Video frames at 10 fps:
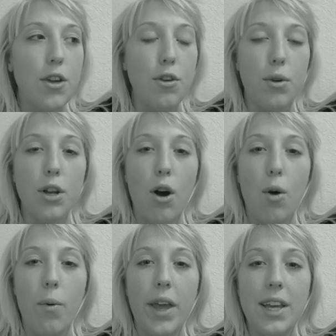You can
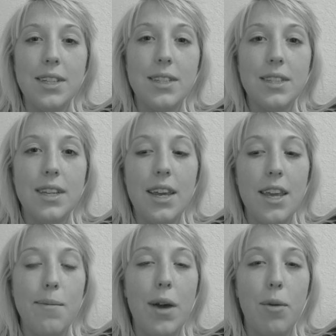always
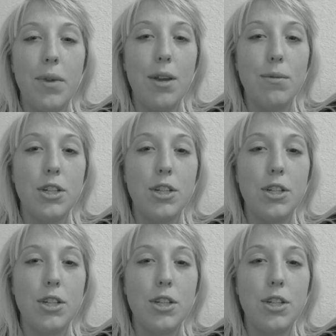email me,